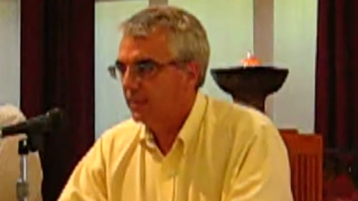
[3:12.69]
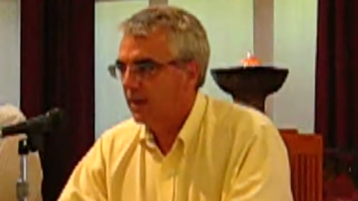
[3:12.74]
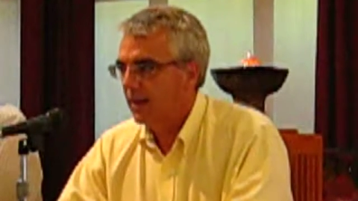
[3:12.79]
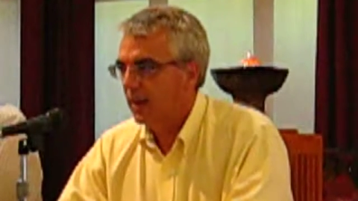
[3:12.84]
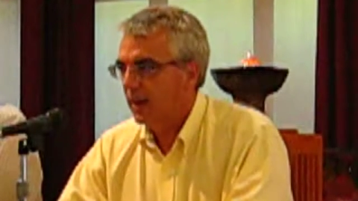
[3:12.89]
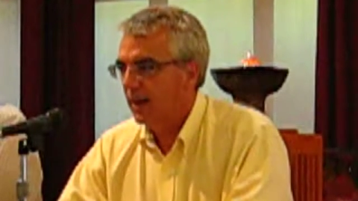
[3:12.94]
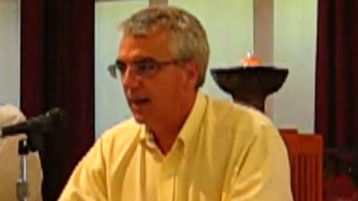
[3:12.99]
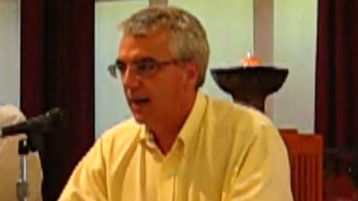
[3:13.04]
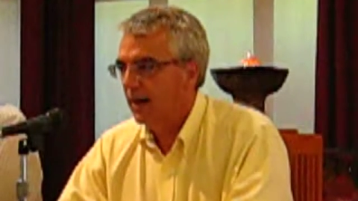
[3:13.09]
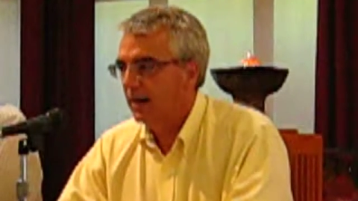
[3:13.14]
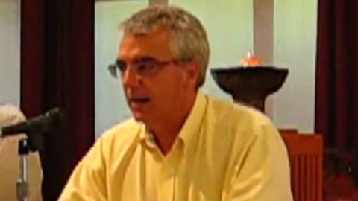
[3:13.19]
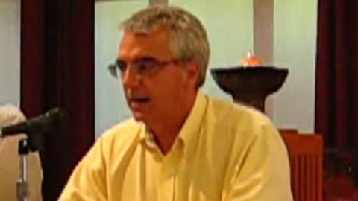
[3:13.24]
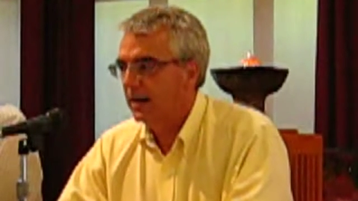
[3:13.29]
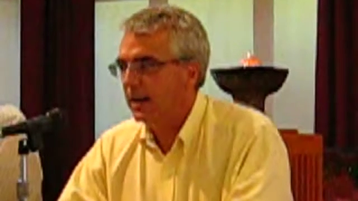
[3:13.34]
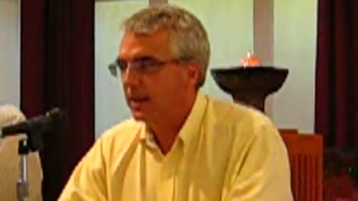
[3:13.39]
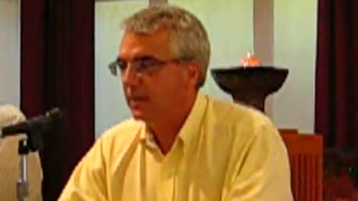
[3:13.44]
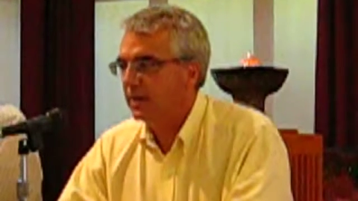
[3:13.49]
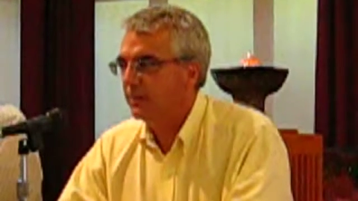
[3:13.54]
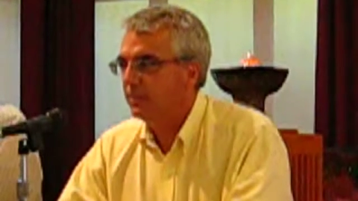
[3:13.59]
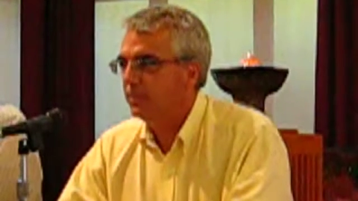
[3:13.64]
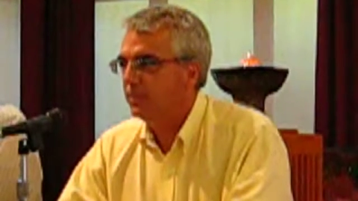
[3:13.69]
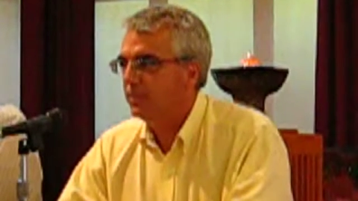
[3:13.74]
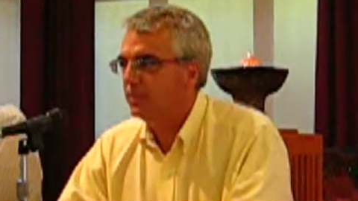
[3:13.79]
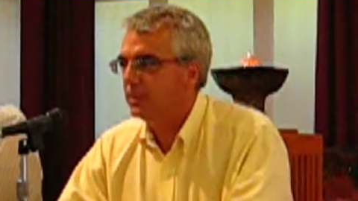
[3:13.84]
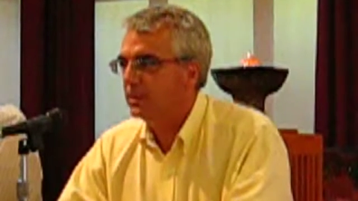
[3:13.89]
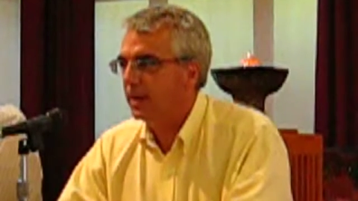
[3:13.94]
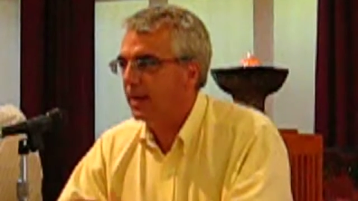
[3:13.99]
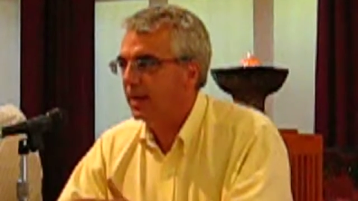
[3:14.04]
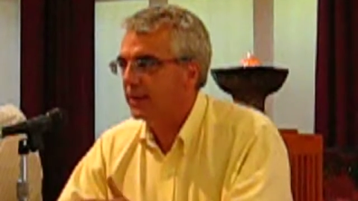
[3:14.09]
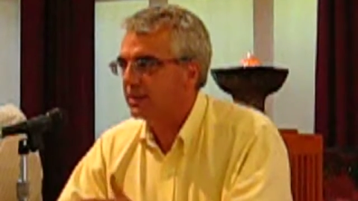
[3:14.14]
and it
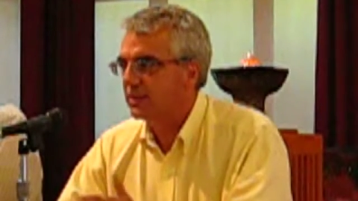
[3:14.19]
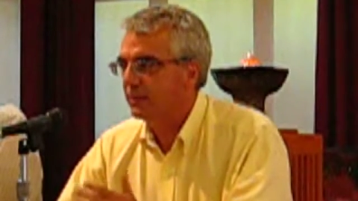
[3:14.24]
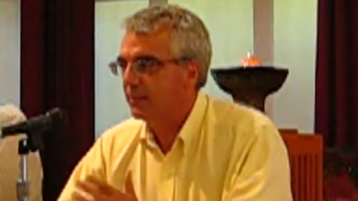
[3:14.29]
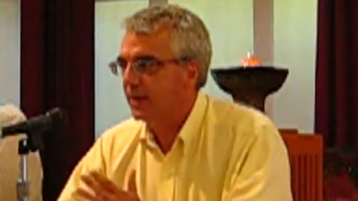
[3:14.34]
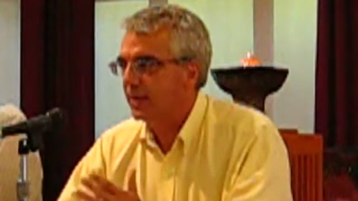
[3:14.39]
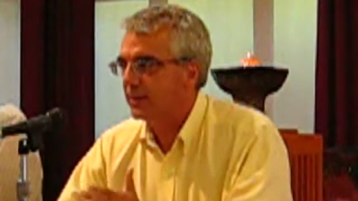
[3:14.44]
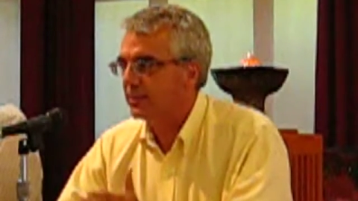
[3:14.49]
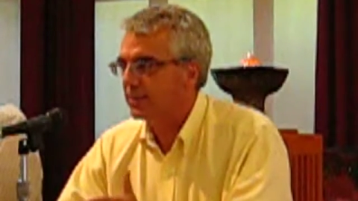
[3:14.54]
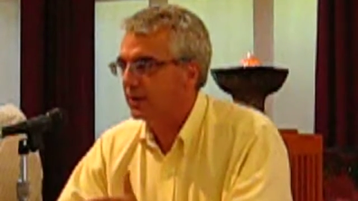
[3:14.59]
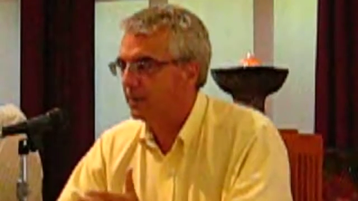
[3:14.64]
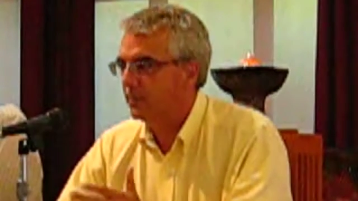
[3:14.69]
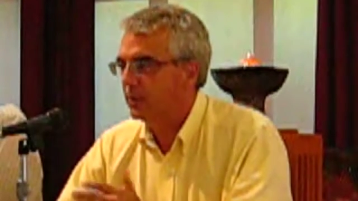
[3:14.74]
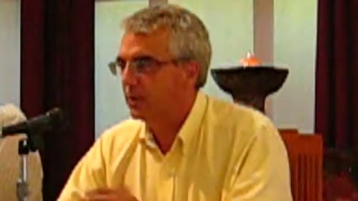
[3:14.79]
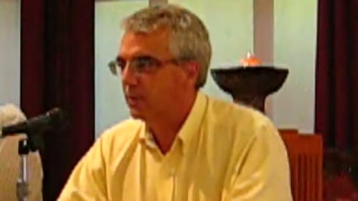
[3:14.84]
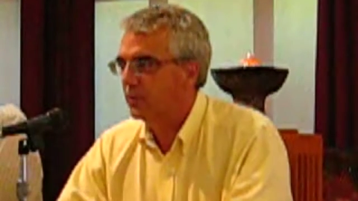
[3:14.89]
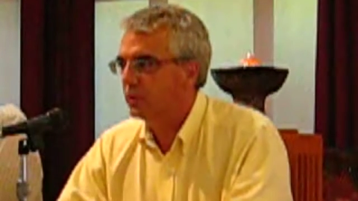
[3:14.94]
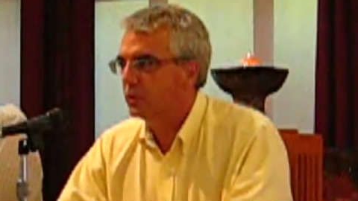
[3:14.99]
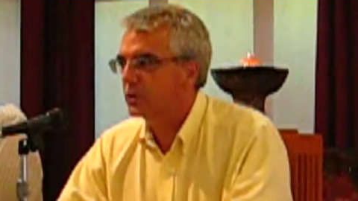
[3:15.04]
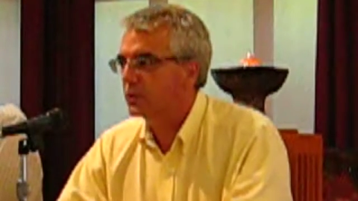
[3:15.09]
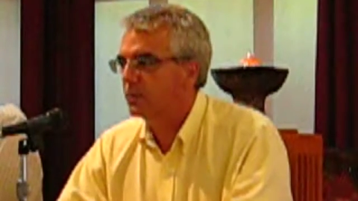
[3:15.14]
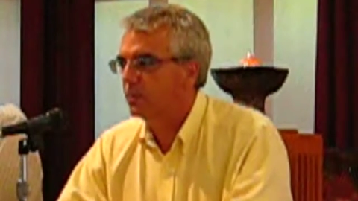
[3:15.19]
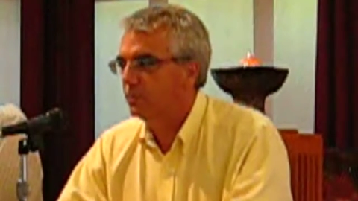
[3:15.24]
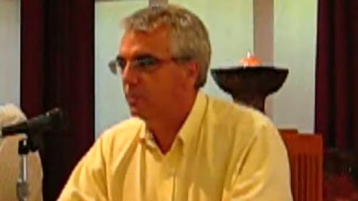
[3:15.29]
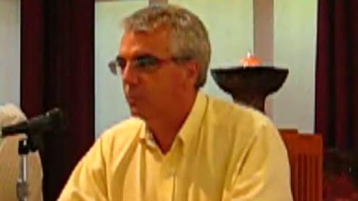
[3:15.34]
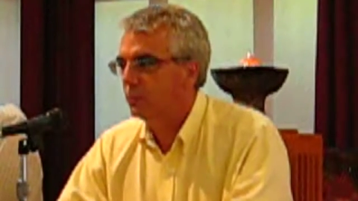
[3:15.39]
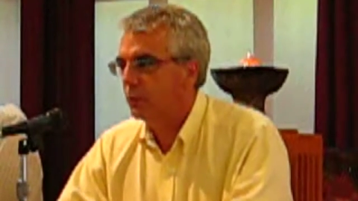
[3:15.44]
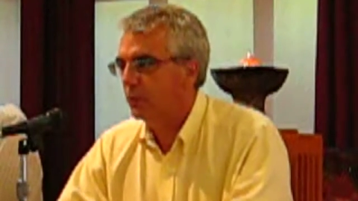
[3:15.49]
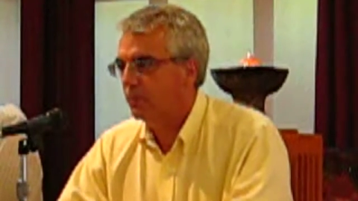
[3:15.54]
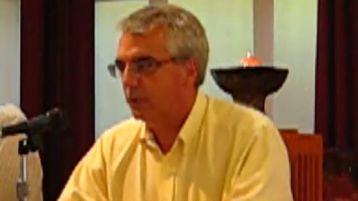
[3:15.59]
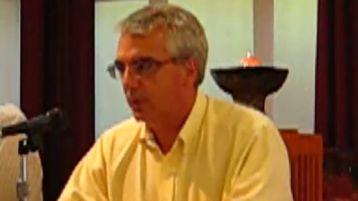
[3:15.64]
talks about some of those
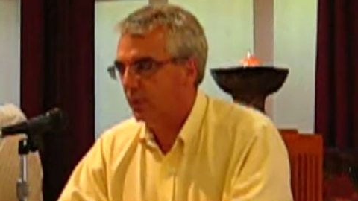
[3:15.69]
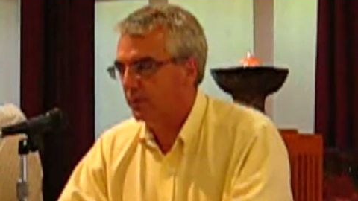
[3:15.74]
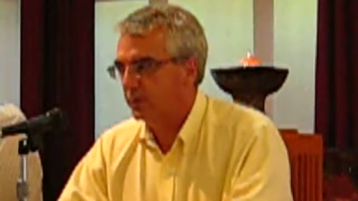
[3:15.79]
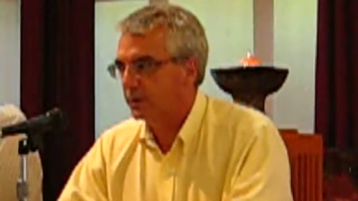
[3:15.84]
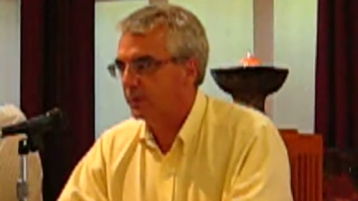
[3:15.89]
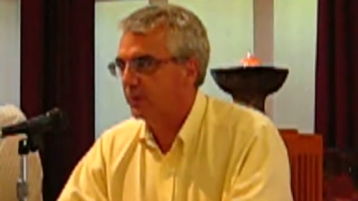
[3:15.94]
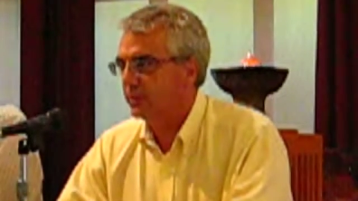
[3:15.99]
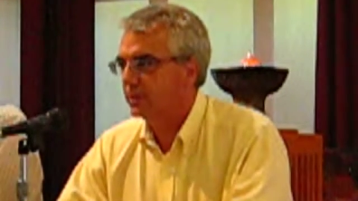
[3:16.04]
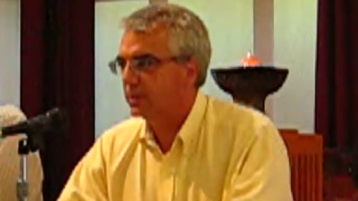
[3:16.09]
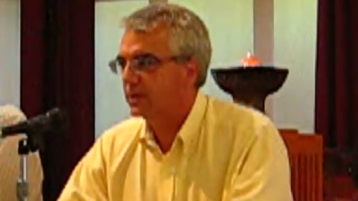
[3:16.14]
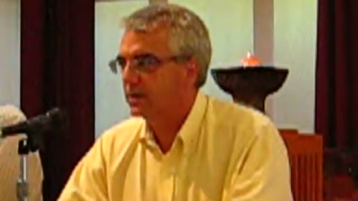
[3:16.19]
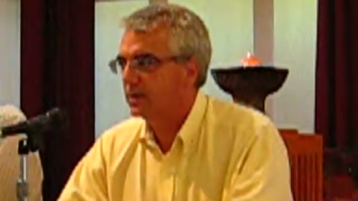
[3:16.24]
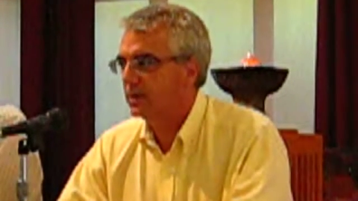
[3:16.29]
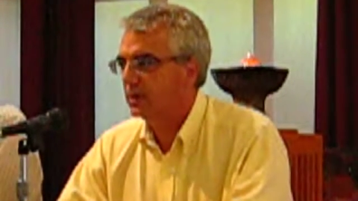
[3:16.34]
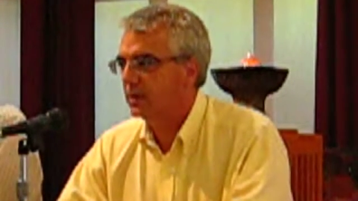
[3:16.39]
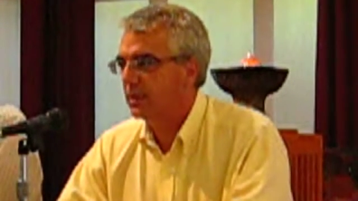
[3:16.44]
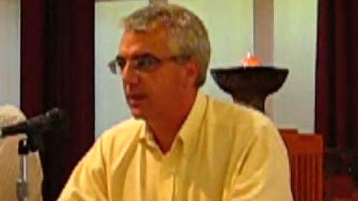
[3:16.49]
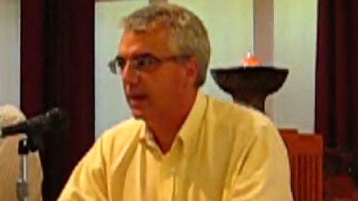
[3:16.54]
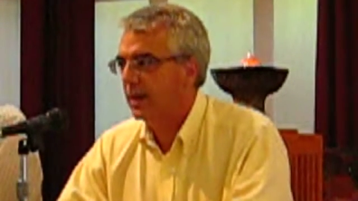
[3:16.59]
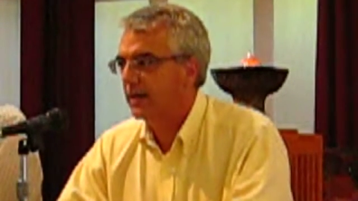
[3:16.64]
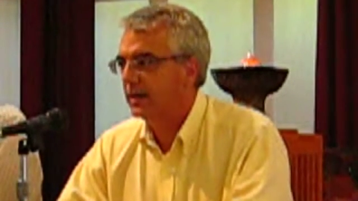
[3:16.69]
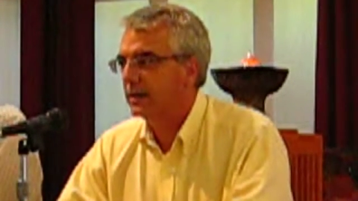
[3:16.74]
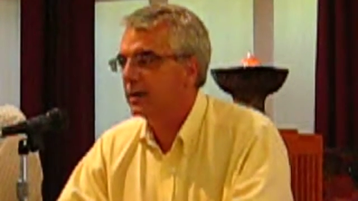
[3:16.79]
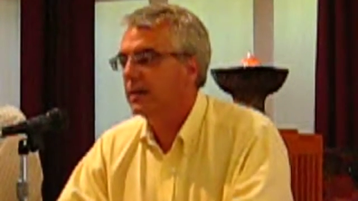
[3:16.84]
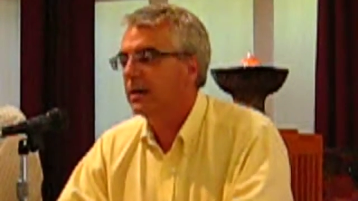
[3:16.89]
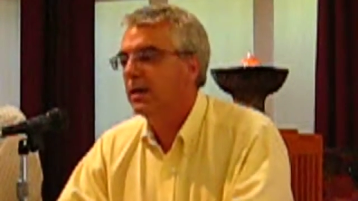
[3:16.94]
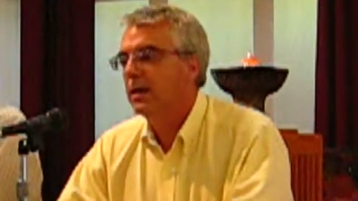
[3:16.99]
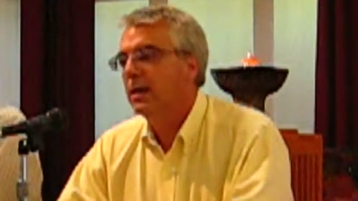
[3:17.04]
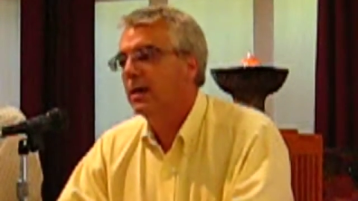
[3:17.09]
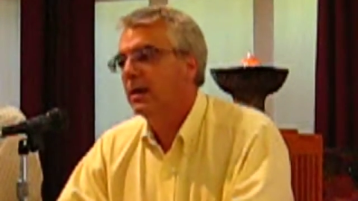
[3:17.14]
proposals to cut